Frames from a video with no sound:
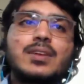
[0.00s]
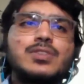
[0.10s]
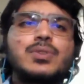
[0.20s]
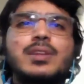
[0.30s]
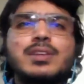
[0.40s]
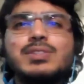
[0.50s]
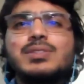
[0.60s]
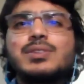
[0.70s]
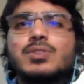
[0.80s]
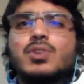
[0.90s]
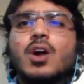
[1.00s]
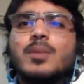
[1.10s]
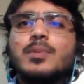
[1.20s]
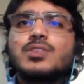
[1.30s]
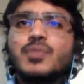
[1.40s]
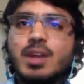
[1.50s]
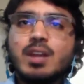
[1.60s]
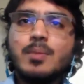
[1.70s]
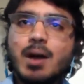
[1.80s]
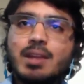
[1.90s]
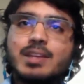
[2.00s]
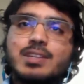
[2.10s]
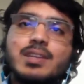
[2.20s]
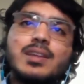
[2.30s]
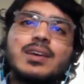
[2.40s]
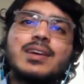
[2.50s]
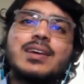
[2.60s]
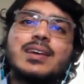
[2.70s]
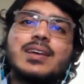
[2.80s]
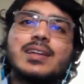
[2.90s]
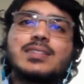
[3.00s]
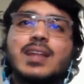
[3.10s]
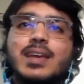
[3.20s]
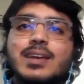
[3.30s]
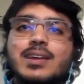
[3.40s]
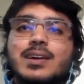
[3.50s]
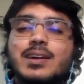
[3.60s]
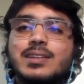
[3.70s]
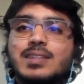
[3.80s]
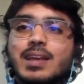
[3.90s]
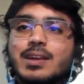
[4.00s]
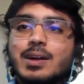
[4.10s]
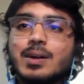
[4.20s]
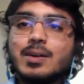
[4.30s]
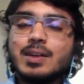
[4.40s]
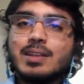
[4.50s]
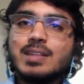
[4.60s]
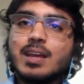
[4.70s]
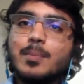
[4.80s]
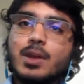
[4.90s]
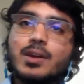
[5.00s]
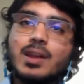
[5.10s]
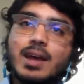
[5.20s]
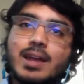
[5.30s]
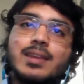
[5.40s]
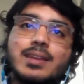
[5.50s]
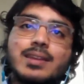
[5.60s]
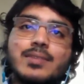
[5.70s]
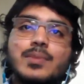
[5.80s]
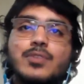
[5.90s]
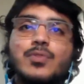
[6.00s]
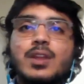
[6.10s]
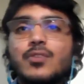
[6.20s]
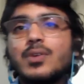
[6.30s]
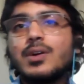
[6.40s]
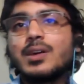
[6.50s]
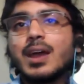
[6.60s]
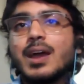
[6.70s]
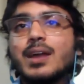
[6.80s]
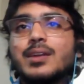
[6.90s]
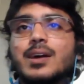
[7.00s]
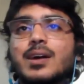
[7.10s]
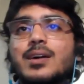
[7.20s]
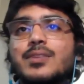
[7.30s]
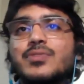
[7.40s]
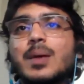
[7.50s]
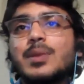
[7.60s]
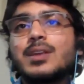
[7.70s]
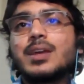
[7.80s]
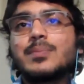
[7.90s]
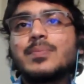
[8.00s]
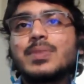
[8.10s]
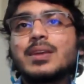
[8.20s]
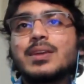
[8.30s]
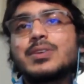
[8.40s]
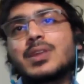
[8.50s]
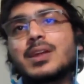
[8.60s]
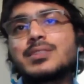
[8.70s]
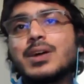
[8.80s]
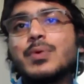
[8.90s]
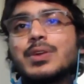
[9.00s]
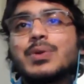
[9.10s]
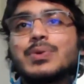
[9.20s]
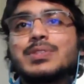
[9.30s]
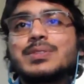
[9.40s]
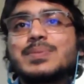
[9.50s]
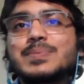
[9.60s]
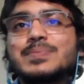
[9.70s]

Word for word: So there is not much of a demarcation. It's like it's like a it's like a blur line between our work and our family time. So that's how it goes.